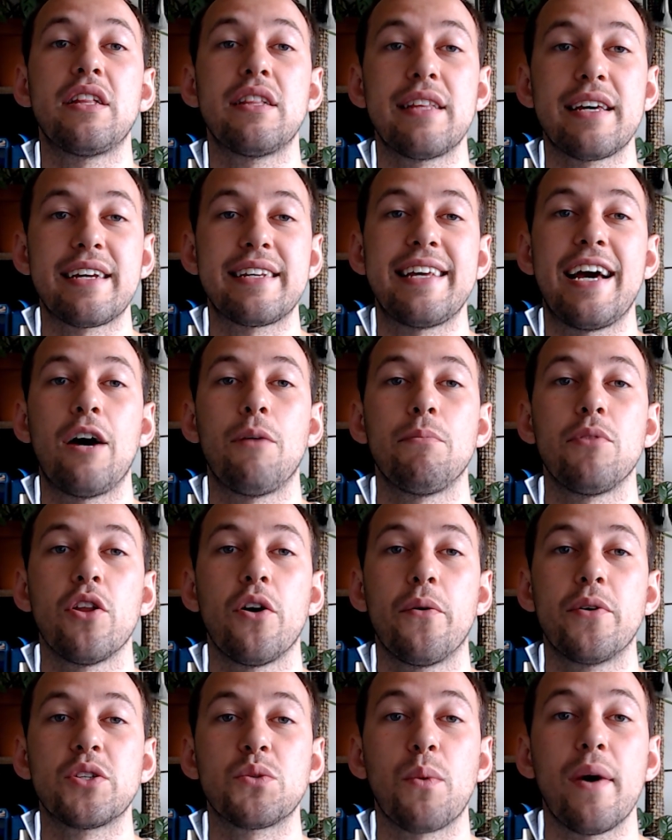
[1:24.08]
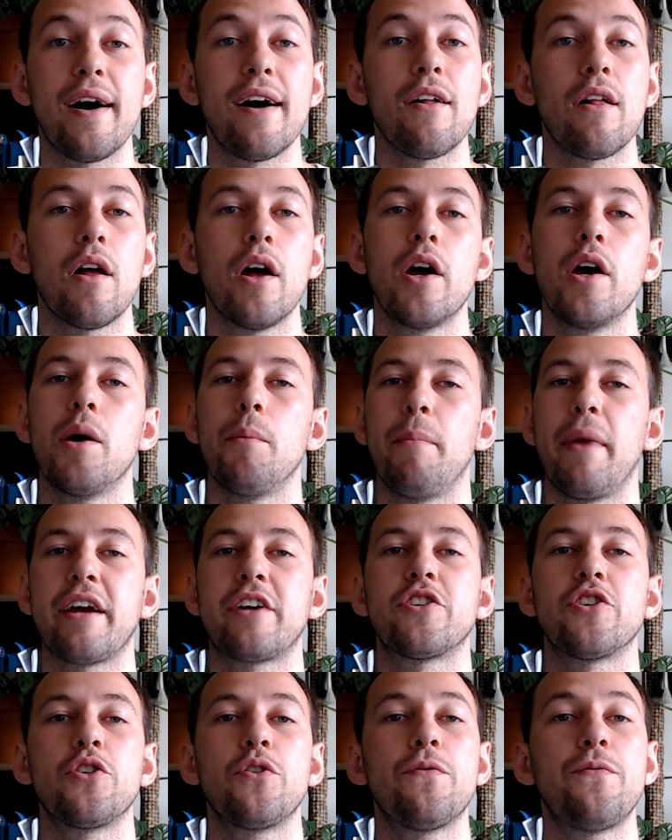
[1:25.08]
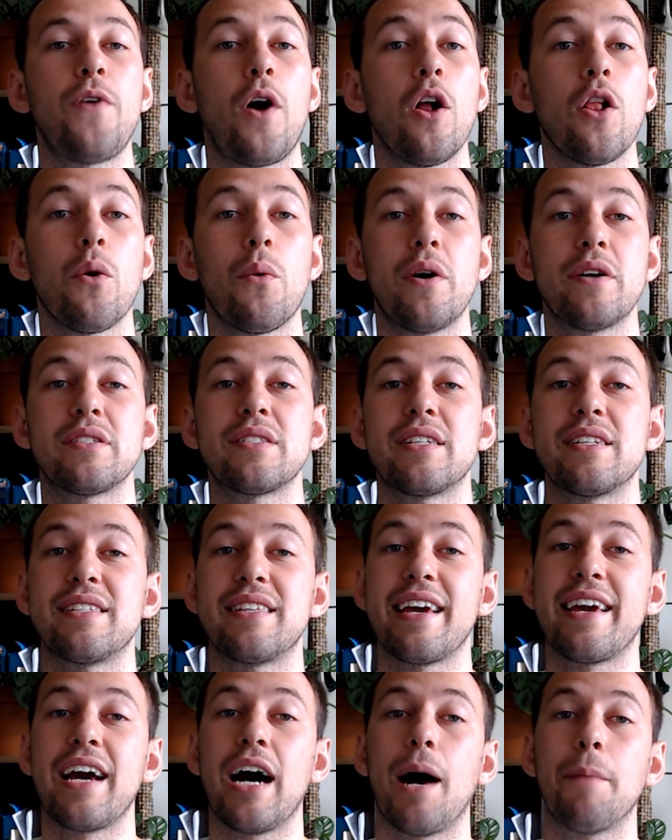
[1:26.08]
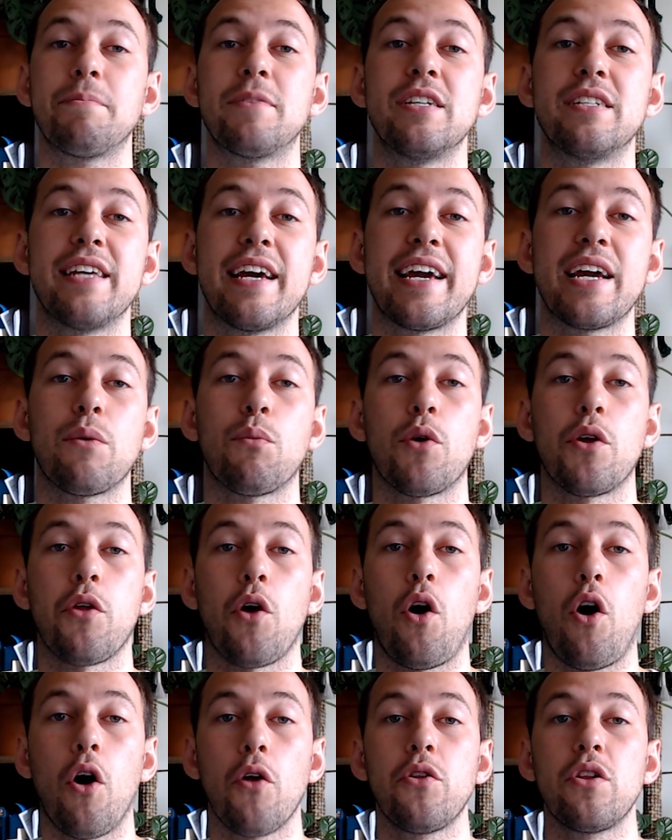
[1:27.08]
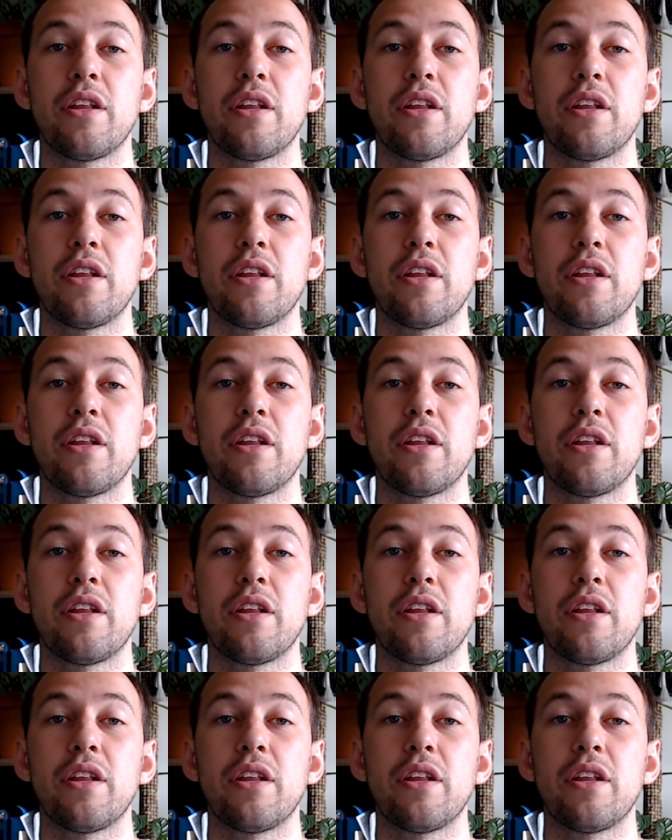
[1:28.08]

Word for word: linked down below as well. Make sure you follow us to stay up to date with all the